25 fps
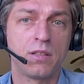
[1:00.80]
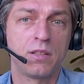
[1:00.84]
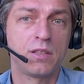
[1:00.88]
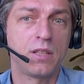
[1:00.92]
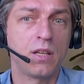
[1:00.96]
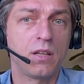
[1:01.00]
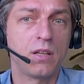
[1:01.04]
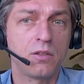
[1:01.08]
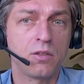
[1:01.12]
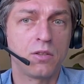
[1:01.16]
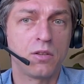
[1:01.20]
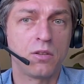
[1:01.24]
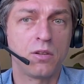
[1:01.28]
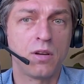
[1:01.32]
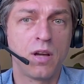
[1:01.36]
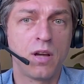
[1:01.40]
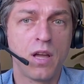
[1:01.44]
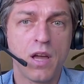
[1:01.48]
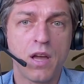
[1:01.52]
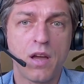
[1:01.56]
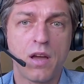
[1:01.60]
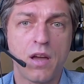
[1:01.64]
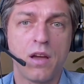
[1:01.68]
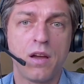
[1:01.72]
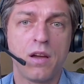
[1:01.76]
sector,
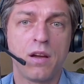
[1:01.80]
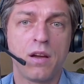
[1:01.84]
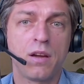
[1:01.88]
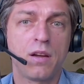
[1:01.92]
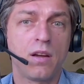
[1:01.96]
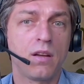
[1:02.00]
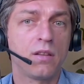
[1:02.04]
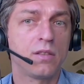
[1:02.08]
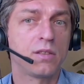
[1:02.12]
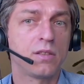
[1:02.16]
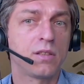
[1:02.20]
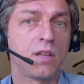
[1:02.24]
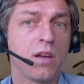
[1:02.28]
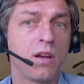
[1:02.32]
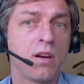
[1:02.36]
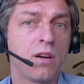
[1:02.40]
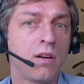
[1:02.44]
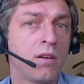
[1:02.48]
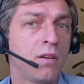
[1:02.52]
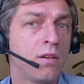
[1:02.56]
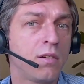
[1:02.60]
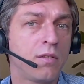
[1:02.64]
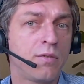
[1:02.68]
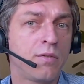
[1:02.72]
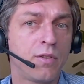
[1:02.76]

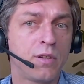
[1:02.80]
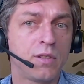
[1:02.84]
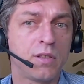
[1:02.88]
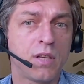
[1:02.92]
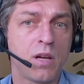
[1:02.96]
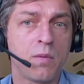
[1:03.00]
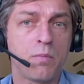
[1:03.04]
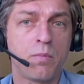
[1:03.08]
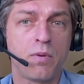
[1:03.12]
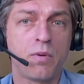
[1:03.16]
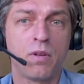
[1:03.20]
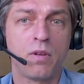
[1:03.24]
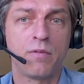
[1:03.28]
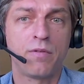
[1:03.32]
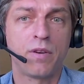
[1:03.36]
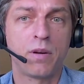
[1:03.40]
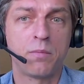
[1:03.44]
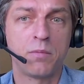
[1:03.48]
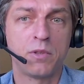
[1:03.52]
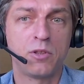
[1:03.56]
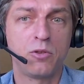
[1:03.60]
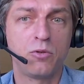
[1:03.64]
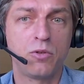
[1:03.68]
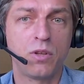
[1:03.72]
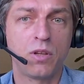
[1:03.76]
healthcare, for example,
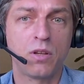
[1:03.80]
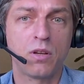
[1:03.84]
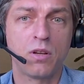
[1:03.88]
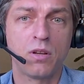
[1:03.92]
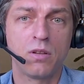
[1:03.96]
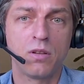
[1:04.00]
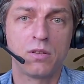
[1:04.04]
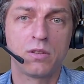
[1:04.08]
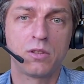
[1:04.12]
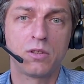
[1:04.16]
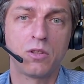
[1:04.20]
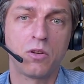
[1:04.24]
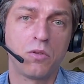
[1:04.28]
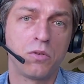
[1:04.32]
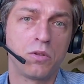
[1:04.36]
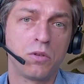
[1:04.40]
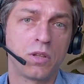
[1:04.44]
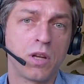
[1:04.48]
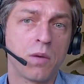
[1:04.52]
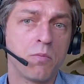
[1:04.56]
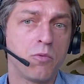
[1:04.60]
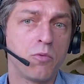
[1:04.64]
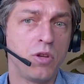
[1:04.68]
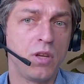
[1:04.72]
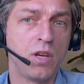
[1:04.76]
pharmaceuticals,
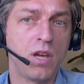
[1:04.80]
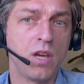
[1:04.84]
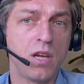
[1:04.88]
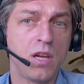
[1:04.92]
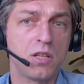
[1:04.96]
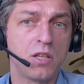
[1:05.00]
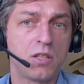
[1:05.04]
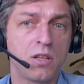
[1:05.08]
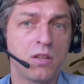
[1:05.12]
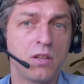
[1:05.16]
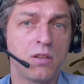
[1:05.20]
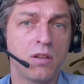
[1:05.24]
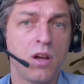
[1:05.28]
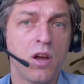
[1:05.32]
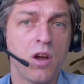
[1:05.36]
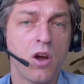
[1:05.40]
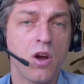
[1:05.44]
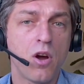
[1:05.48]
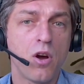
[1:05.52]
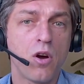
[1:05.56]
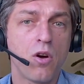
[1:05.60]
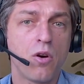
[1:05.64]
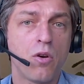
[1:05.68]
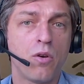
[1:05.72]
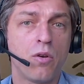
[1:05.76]
or communication.
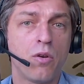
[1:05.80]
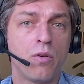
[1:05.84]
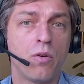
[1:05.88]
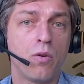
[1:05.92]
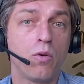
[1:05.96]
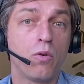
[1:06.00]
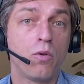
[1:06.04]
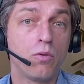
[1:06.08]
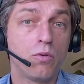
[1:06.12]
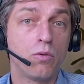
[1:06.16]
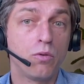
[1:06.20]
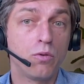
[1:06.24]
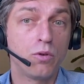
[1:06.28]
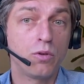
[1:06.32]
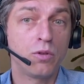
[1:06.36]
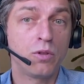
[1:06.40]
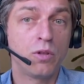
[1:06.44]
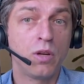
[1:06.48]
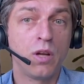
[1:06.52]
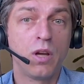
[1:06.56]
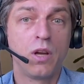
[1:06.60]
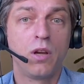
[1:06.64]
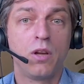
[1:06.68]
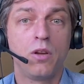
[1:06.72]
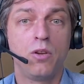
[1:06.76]

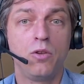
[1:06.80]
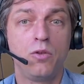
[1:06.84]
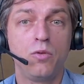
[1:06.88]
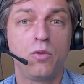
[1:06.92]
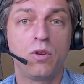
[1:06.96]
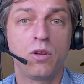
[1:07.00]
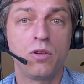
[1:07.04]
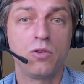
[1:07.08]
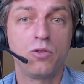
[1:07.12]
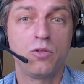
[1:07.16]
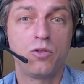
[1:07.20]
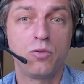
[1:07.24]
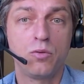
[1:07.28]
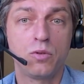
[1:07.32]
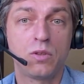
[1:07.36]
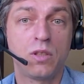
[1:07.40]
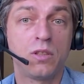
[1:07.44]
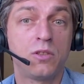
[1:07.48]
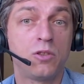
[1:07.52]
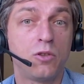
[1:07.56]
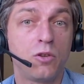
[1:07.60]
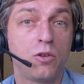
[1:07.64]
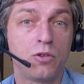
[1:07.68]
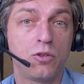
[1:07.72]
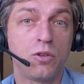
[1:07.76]
Or you can choose
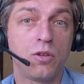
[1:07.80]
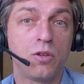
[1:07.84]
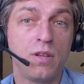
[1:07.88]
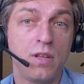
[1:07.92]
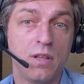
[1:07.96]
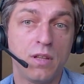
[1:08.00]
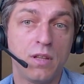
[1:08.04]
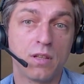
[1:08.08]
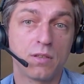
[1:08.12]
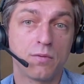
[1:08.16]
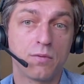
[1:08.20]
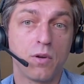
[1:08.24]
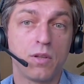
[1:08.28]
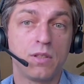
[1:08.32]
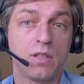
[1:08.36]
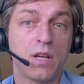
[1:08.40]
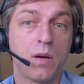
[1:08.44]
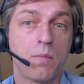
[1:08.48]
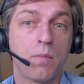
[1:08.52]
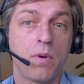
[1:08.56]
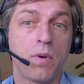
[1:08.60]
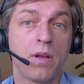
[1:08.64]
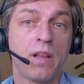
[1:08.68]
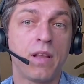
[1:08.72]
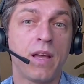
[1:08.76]
a certain index, for
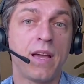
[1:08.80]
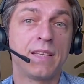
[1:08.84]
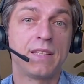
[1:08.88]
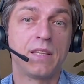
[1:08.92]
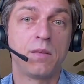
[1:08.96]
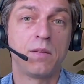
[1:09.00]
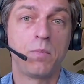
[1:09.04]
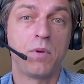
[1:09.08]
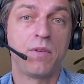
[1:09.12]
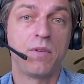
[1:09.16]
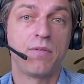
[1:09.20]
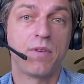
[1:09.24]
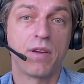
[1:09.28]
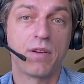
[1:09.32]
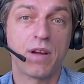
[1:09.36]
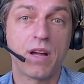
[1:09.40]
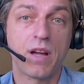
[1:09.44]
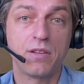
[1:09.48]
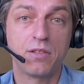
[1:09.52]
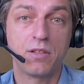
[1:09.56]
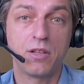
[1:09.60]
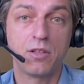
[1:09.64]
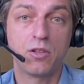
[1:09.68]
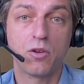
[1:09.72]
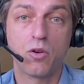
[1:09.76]
example, S&P
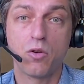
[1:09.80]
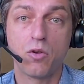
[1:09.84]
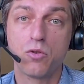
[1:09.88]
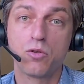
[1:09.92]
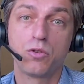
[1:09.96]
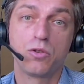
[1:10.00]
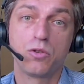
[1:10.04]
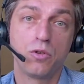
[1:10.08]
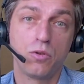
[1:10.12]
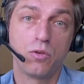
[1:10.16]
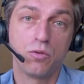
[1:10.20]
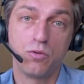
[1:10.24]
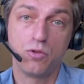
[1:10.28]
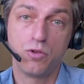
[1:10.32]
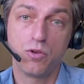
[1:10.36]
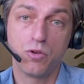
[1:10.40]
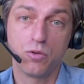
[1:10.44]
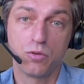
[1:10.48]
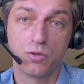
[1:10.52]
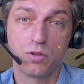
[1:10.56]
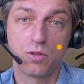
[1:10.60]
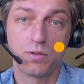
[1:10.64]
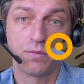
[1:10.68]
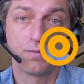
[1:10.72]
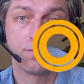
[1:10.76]
500 or Dow
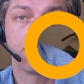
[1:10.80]
Jones.